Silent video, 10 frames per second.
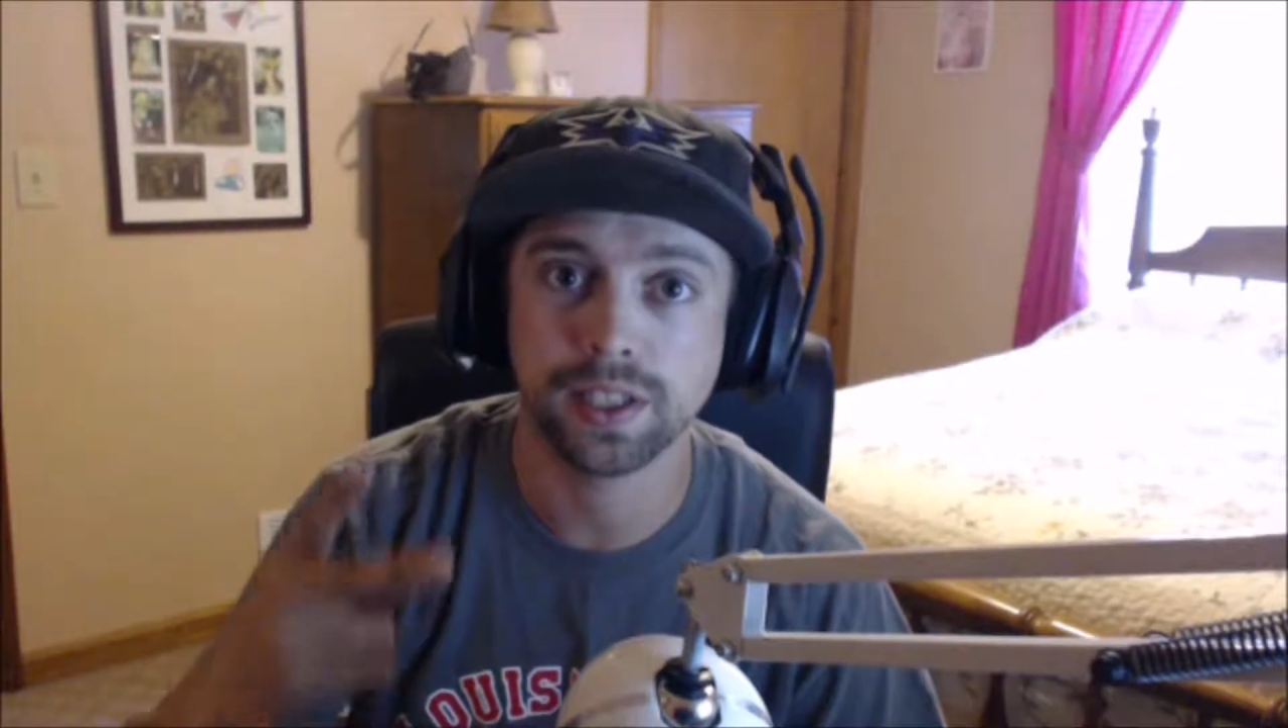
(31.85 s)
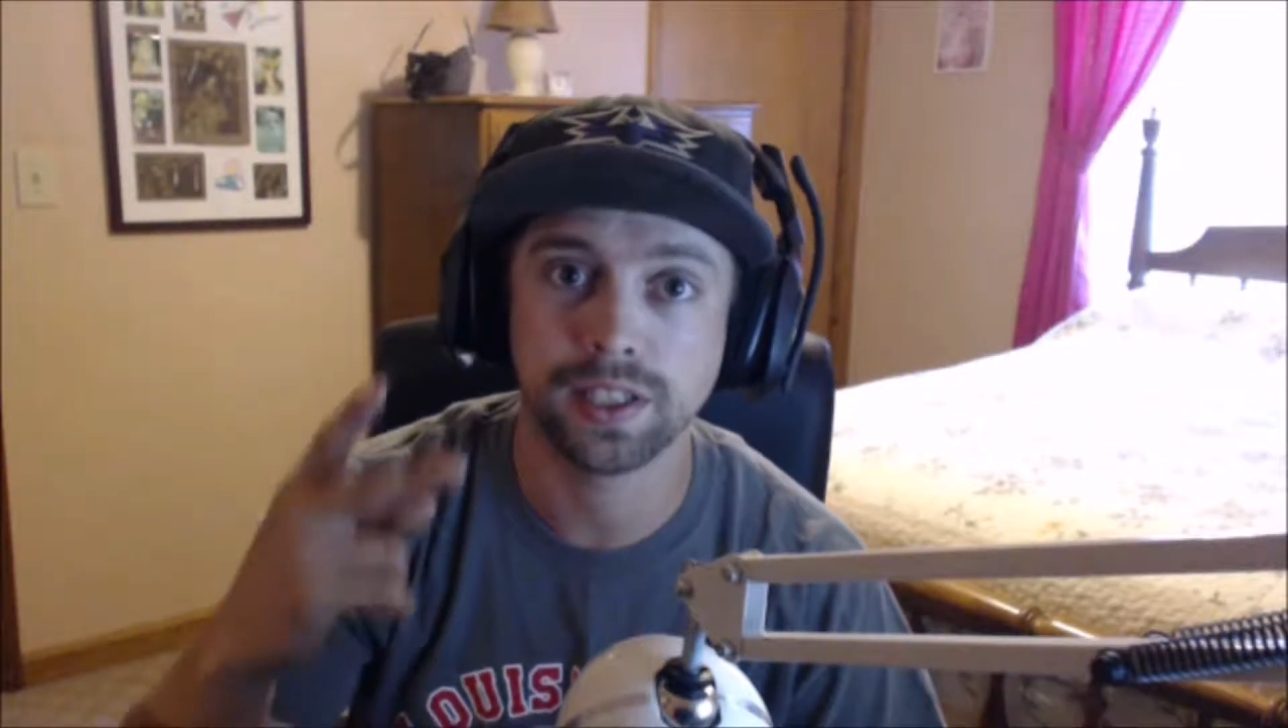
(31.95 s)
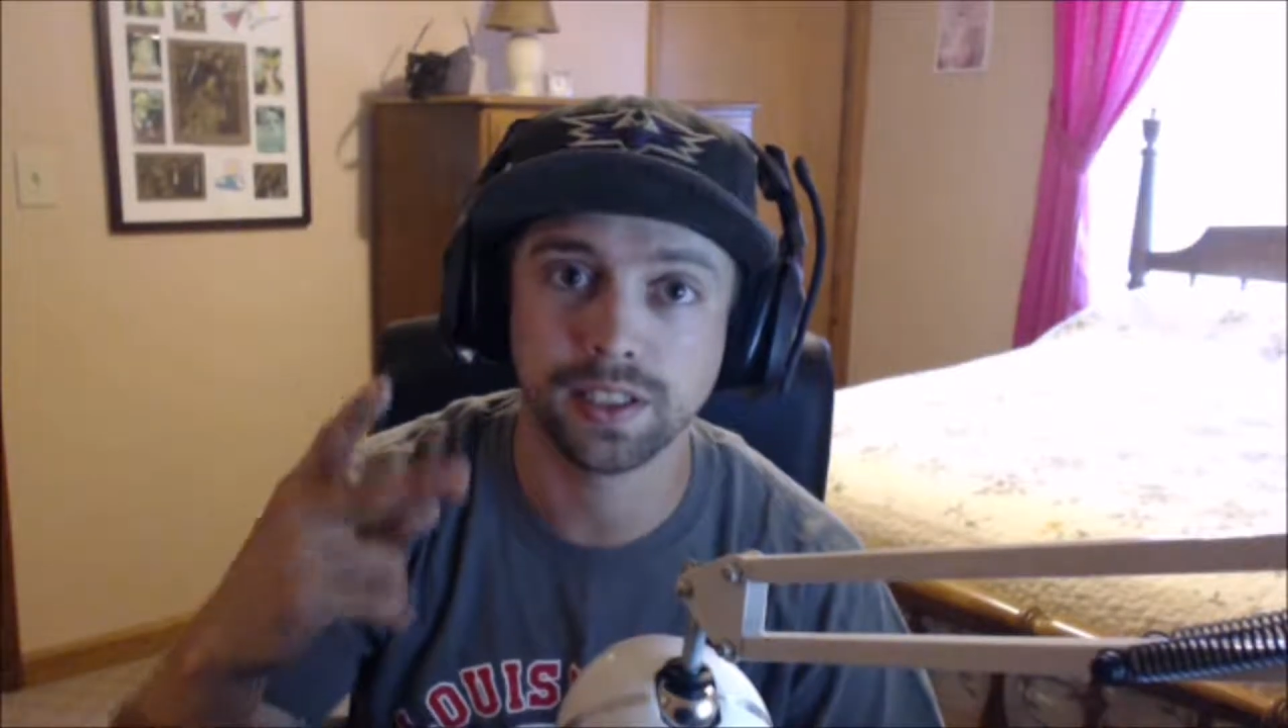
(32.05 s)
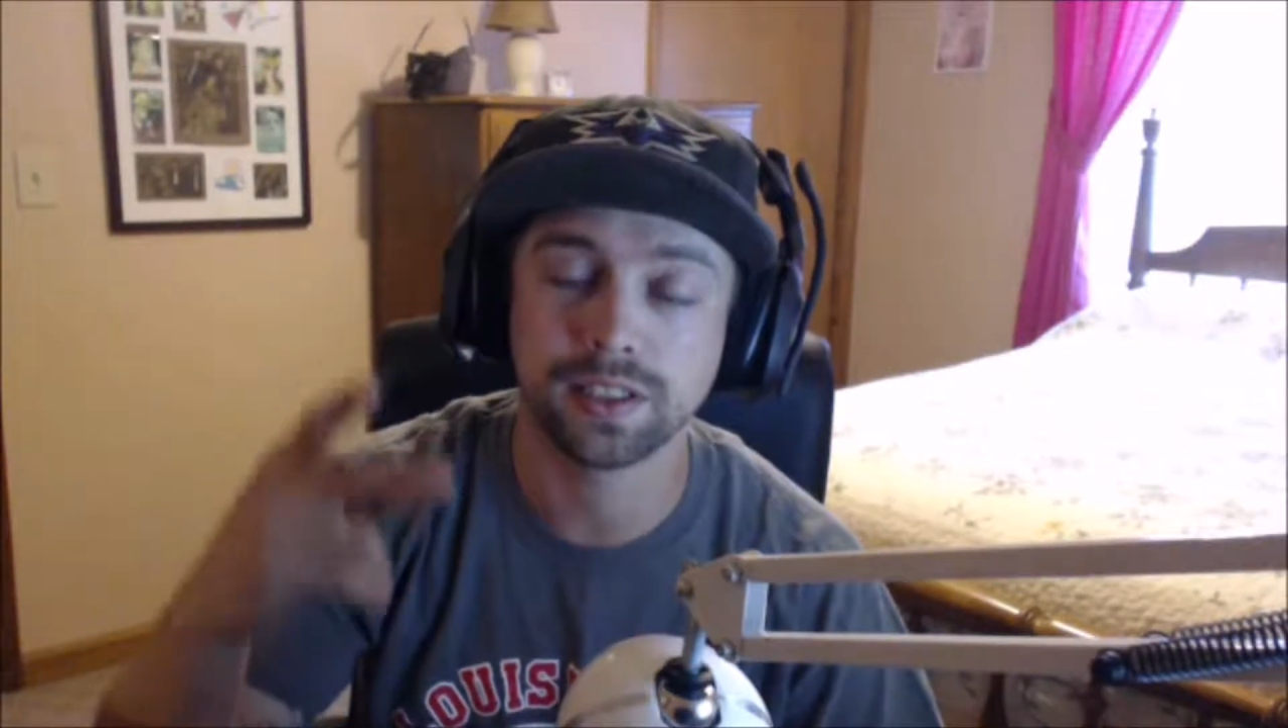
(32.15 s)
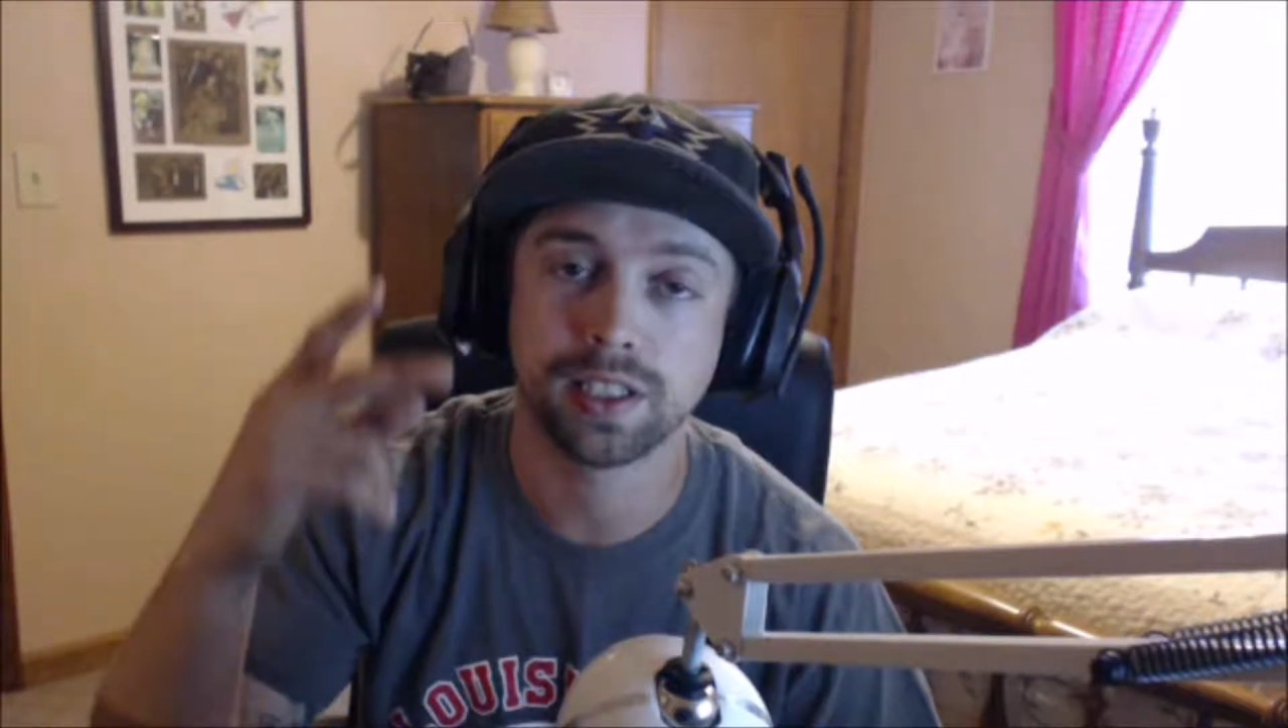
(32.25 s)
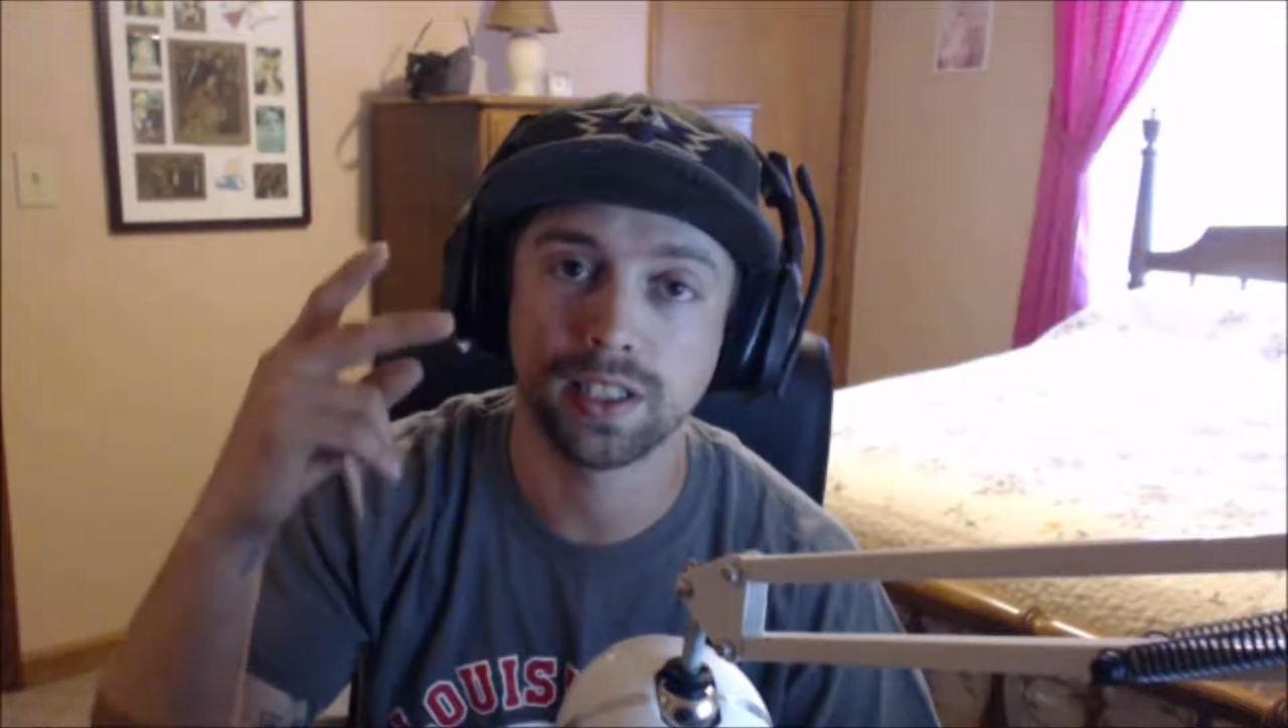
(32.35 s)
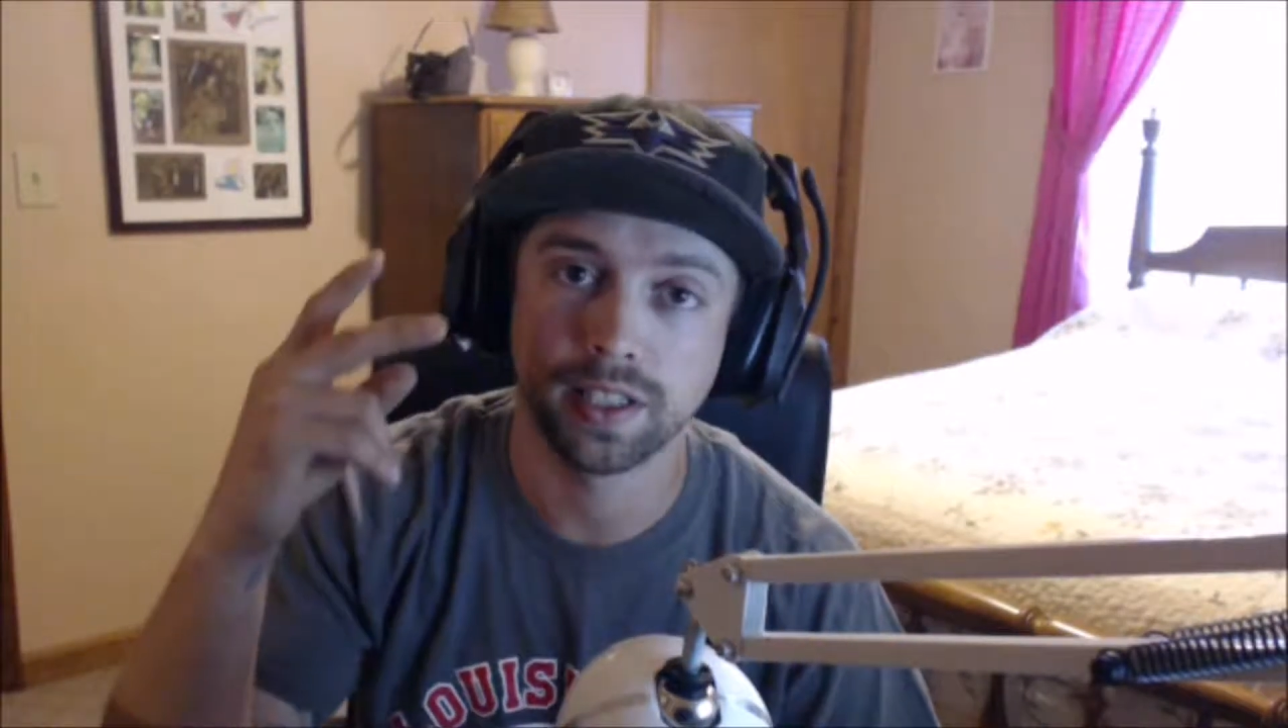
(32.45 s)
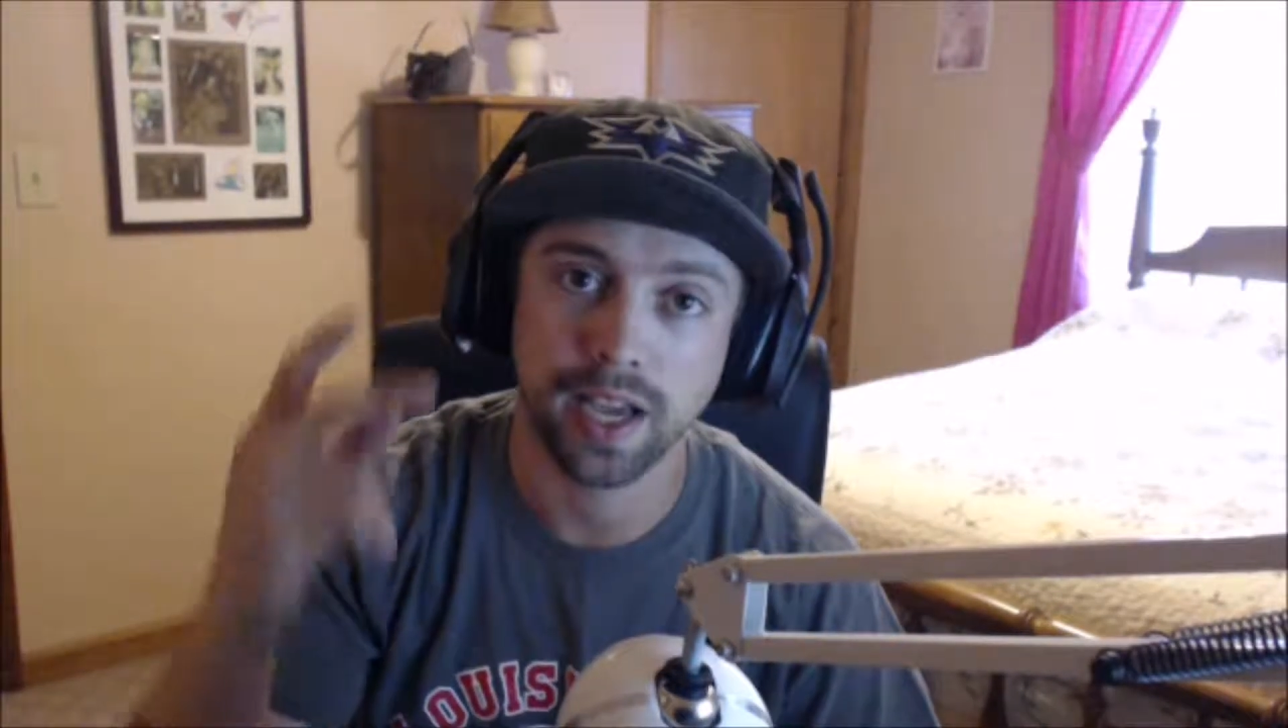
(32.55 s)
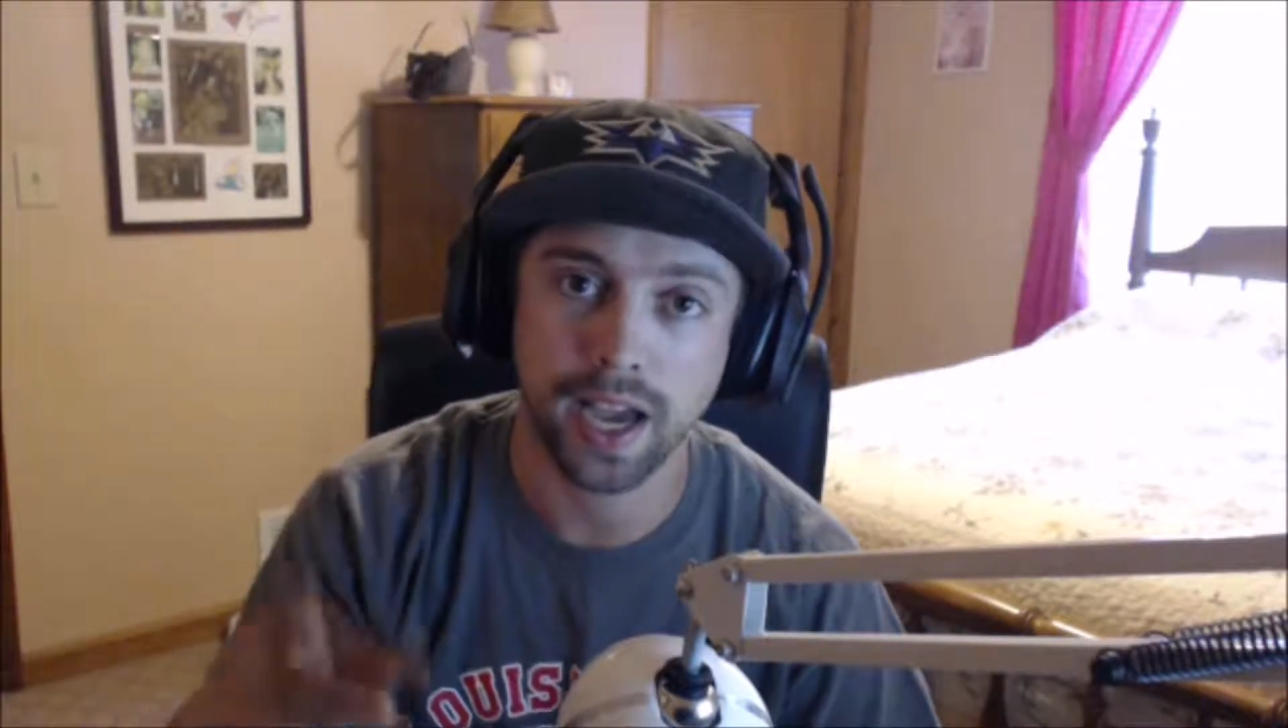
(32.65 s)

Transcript: is the